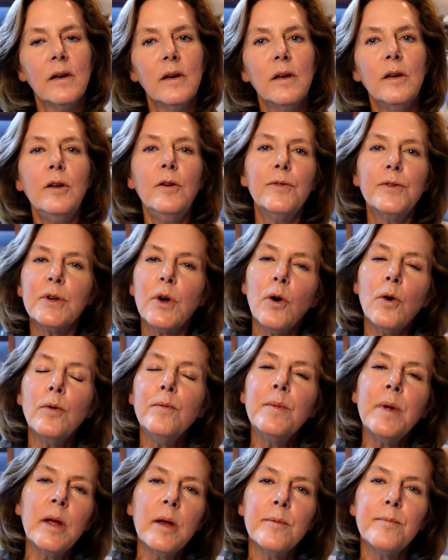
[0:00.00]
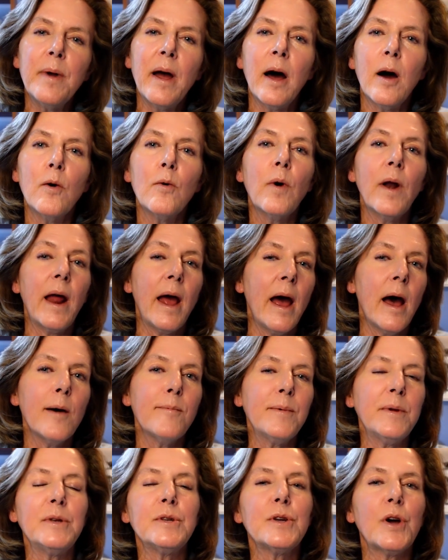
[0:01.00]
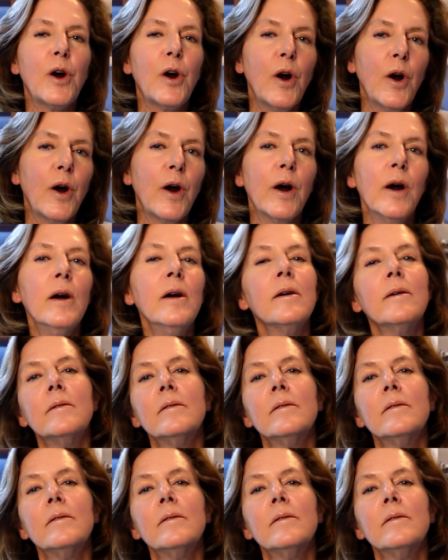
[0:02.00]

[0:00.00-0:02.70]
you've told me about what happened to her.